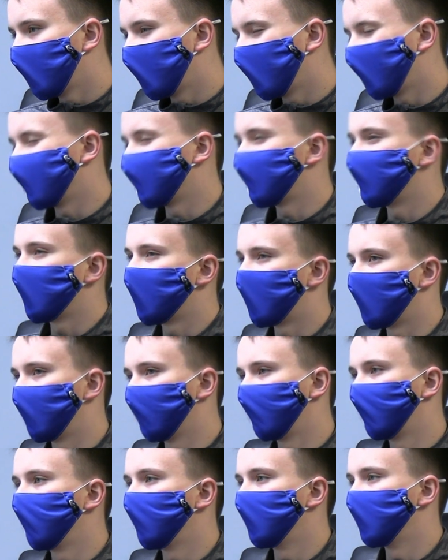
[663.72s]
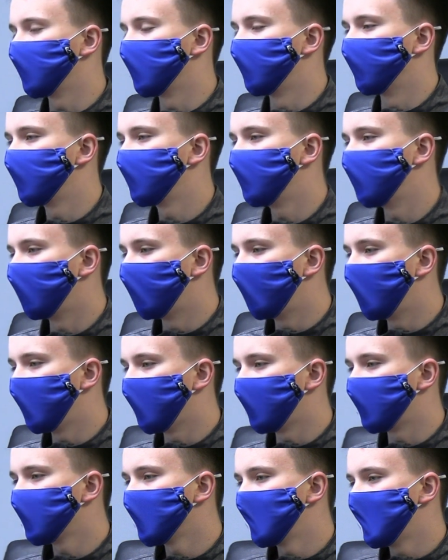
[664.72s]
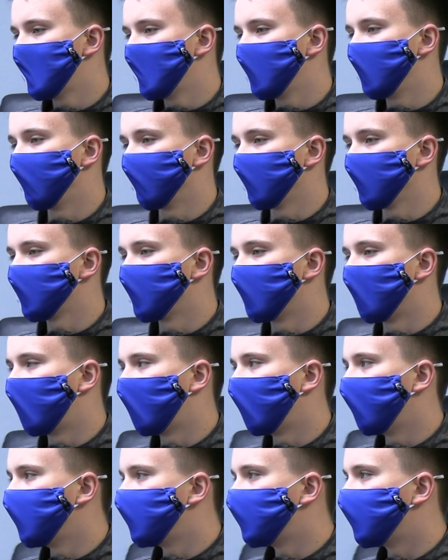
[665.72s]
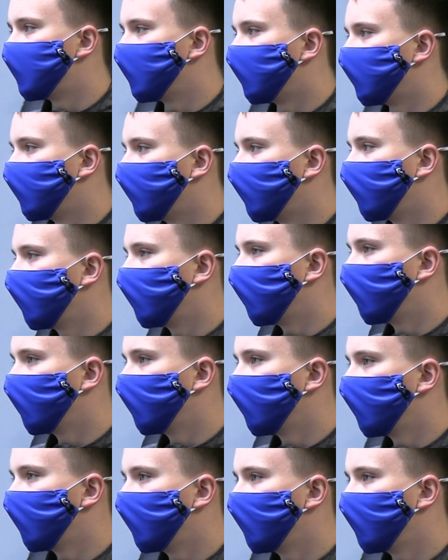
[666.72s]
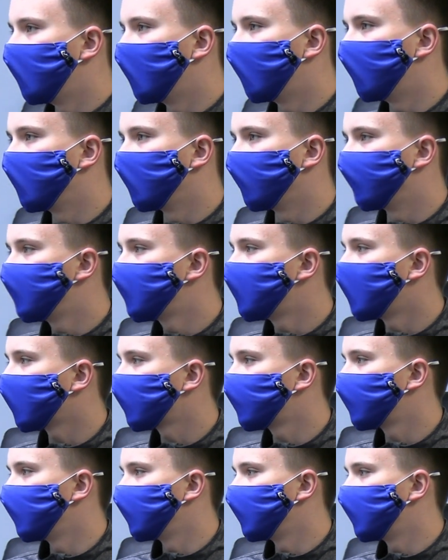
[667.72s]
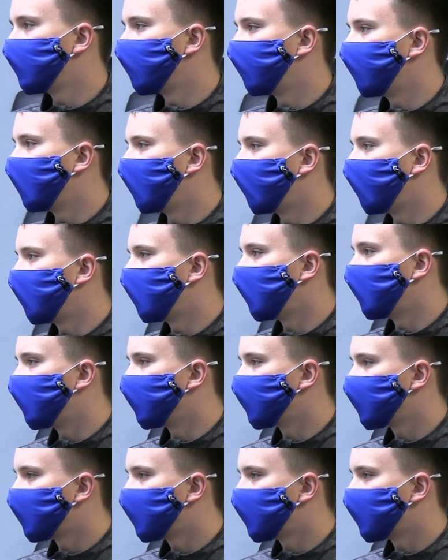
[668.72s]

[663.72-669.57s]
guess kind of this goes 2 ways. There isn't always the number of sections to fit within your